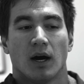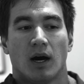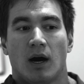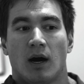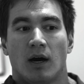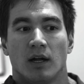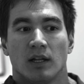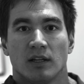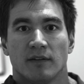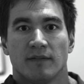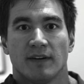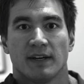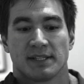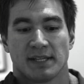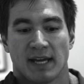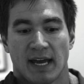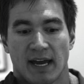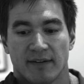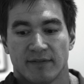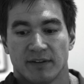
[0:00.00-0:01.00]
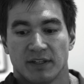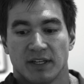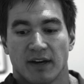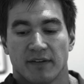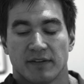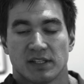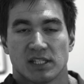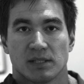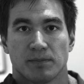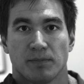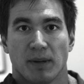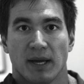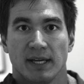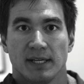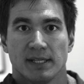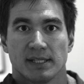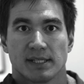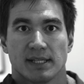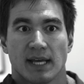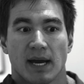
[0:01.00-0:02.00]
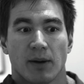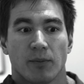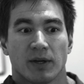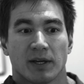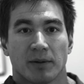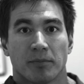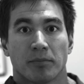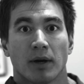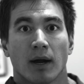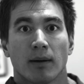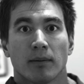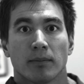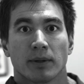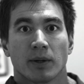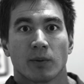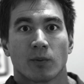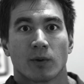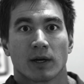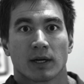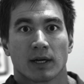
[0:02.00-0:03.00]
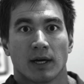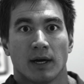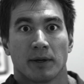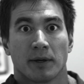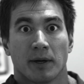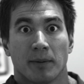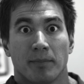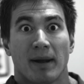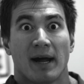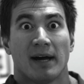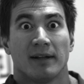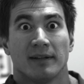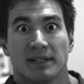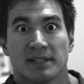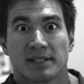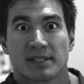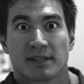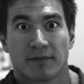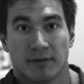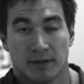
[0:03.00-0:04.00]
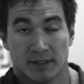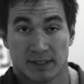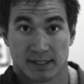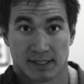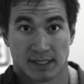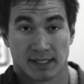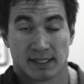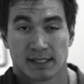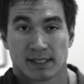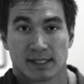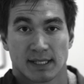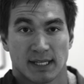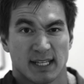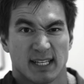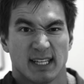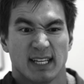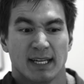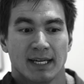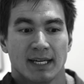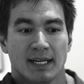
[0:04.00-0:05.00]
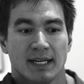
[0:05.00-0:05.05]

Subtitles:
all of us have enough space that we can probably work on our balance, for instance, and